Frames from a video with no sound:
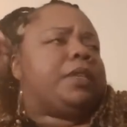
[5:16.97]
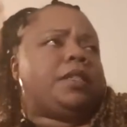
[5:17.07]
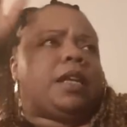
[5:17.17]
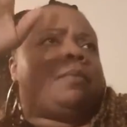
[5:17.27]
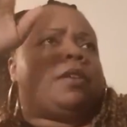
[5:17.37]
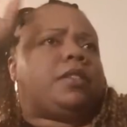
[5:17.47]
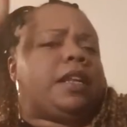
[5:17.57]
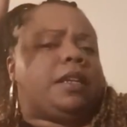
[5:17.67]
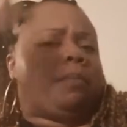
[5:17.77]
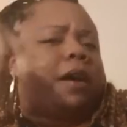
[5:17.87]
Same nurse
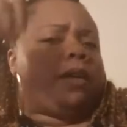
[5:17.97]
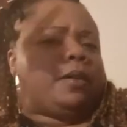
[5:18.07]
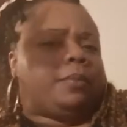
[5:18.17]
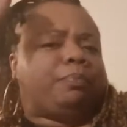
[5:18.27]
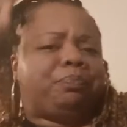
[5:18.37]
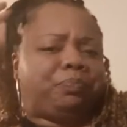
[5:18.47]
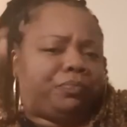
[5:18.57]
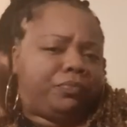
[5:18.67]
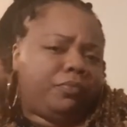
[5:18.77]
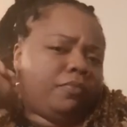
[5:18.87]
that did my
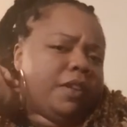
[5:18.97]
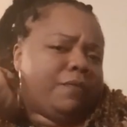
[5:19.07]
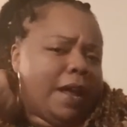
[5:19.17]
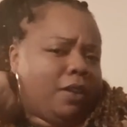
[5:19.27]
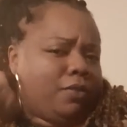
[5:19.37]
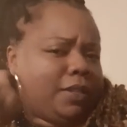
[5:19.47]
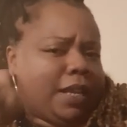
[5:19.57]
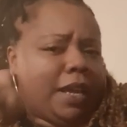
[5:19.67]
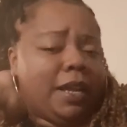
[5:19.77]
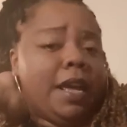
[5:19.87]
follicle
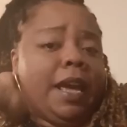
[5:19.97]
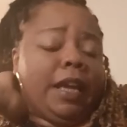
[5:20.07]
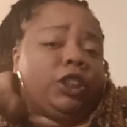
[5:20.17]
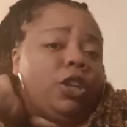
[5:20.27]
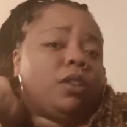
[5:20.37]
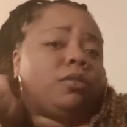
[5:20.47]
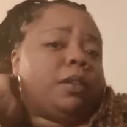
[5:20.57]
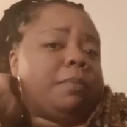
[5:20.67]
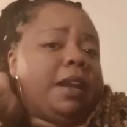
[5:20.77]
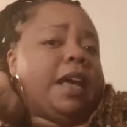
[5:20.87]
scan. And she also
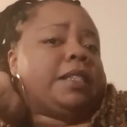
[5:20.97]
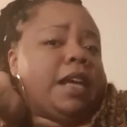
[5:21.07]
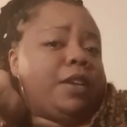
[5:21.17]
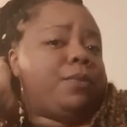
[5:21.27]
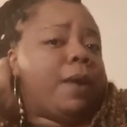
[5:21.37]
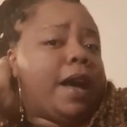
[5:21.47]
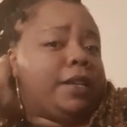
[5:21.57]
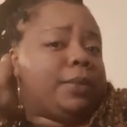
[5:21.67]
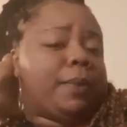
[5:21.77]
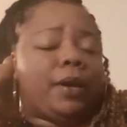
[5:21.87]
did my last
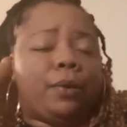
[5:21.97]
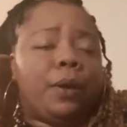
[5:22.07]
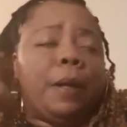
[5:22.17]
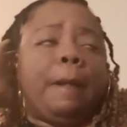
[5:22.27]
IUI as well.